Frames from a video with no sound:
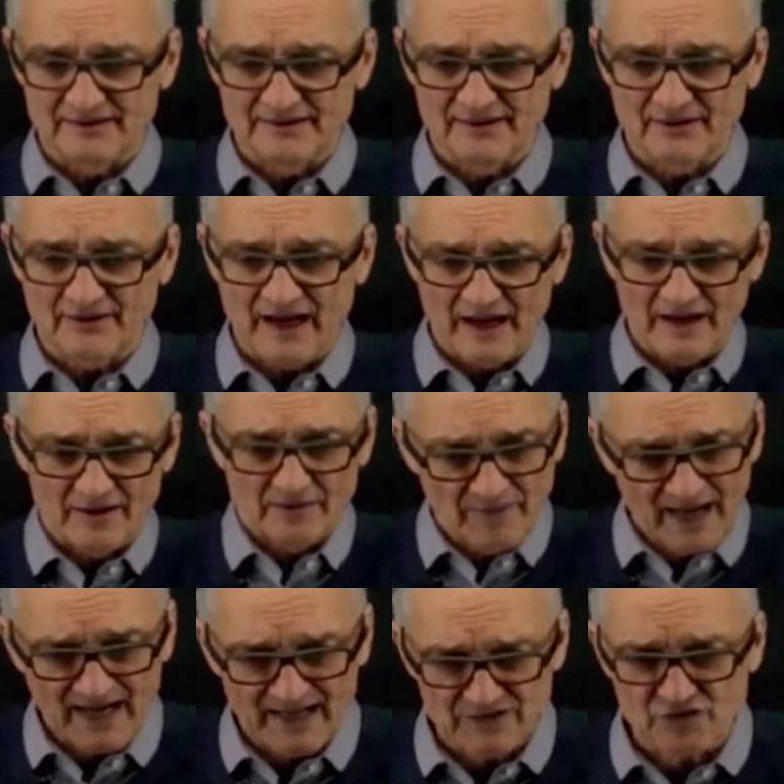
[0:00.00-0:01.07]
okay,
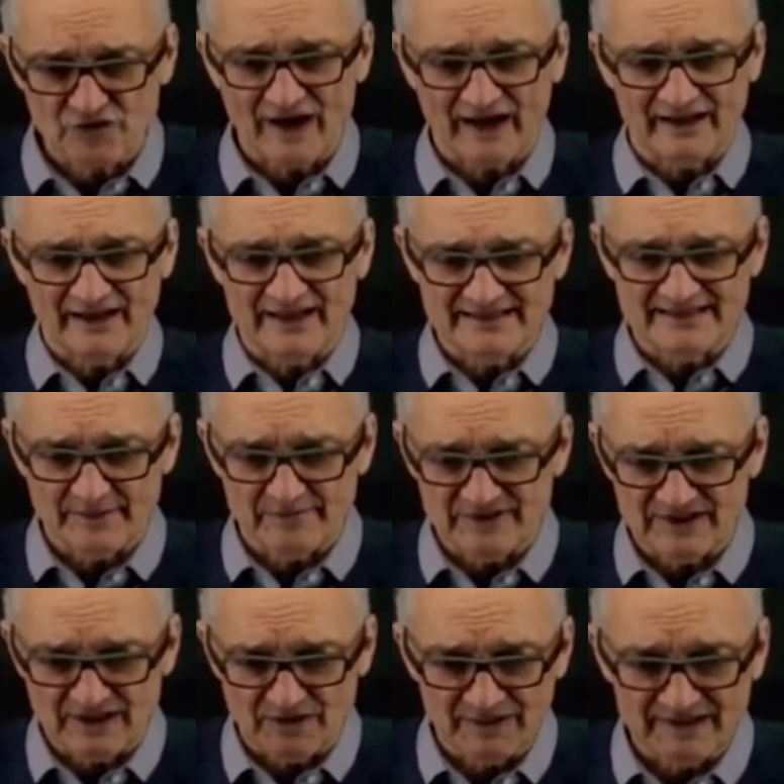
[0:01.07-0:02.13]
by extracting a
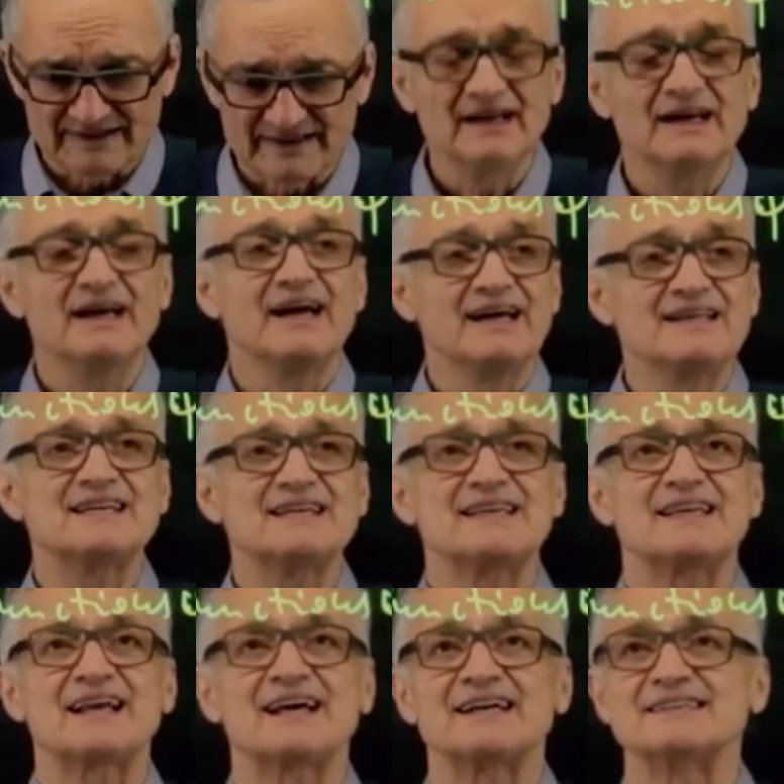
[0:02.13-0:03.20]
subsequence,
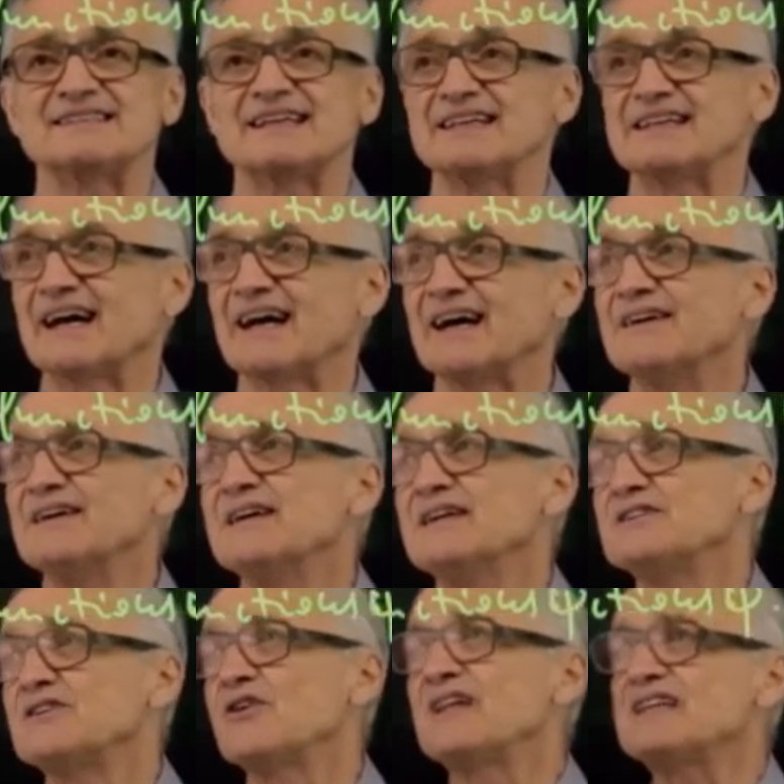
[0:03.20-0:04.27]
etc., etc.
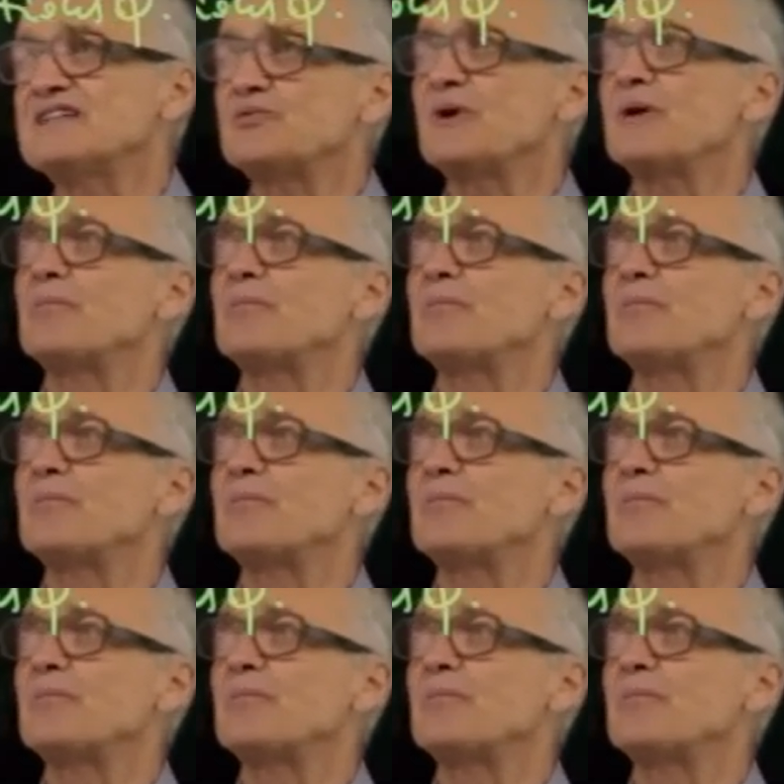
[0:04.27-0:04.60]
So this will